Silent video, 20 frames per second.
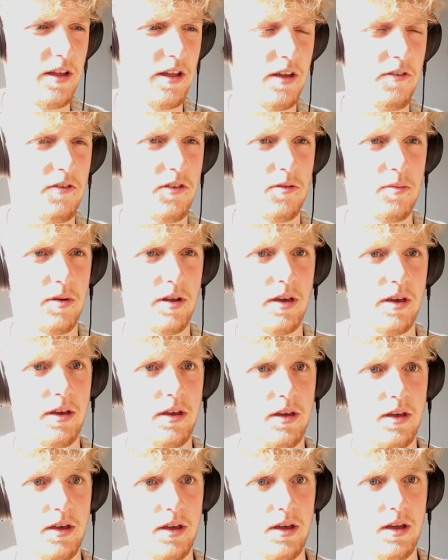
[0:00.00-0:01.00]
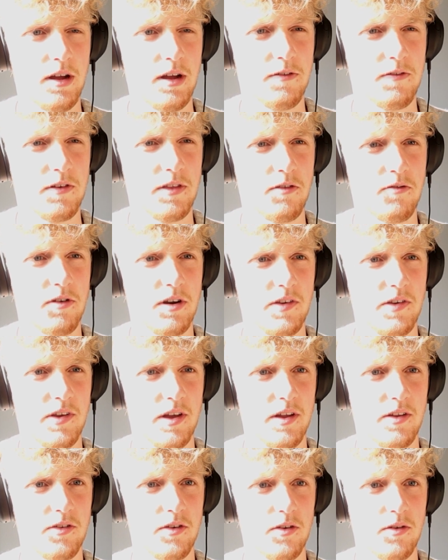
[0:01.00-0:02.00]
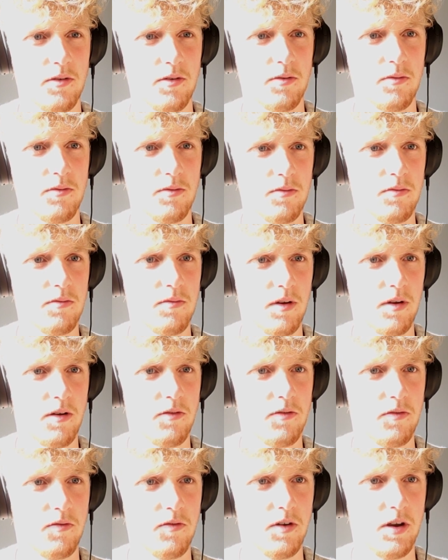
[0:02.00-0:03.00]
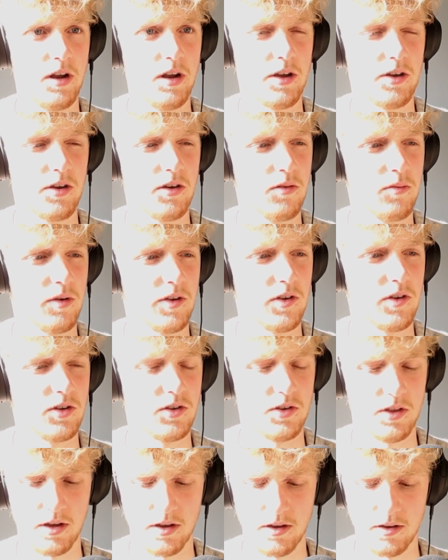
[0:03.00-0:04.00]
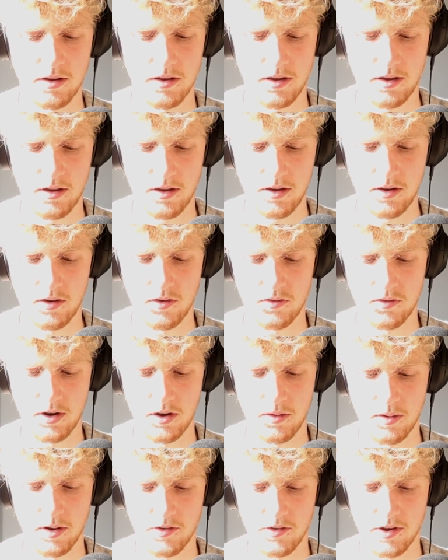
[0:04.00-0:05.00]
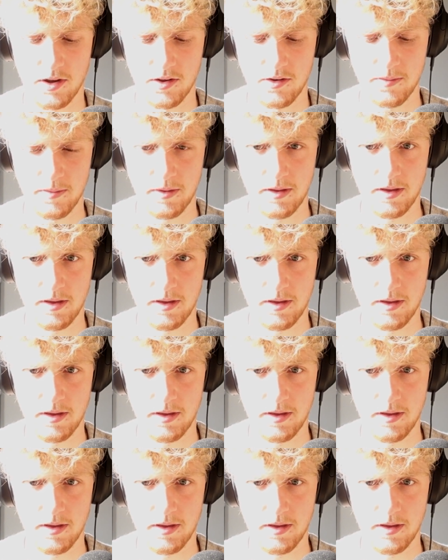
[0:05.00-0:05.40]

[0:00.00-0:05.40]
inevitably. I find that really sad, so I really like your message there. It was really well said.